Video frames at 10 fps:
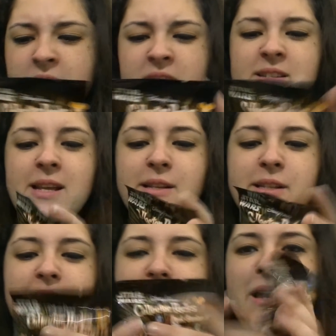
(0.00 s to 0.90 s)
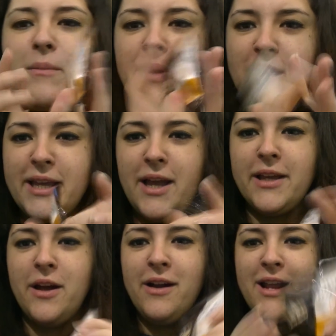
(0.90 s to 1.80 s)
sounds exciting, but like I
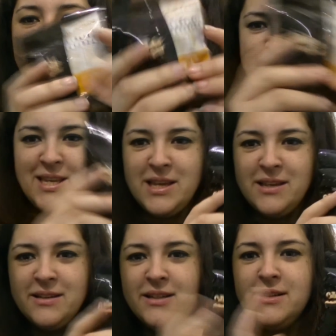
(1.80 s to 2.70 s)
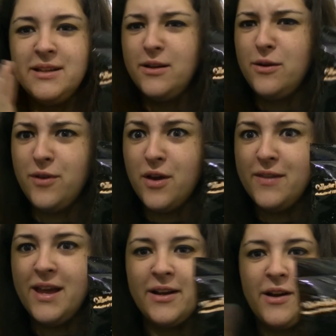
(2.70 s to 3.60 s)
can't actually see. I don't know if you
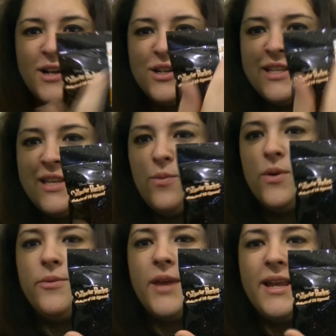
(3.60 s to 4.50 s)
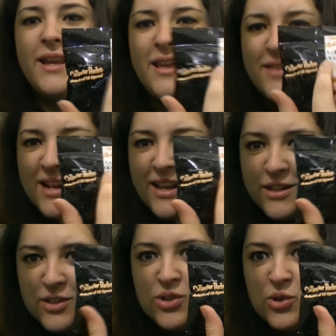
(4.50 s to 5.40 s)
heard that. I can't actually see what you get in here. They're
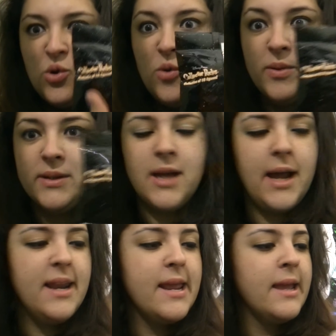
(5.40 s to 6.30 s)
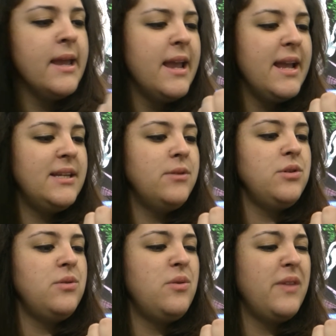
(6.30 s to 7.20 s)
like super tiny. It
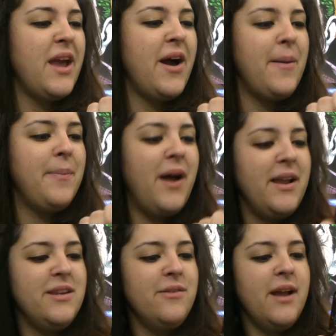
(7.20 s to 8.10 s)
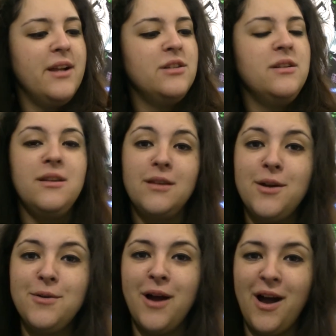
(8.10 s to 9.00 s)
tells you who they are, but I don't actually
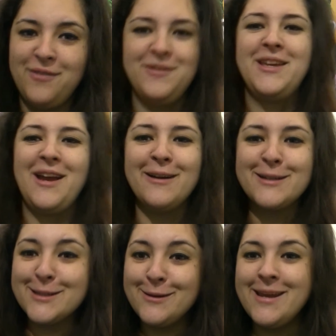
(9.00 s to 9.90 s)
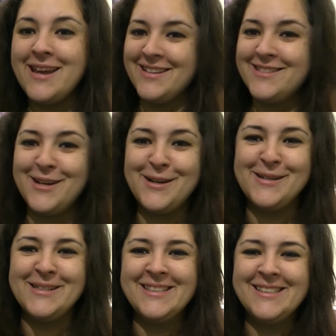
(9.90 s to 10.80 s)
know half of the characters on here. So,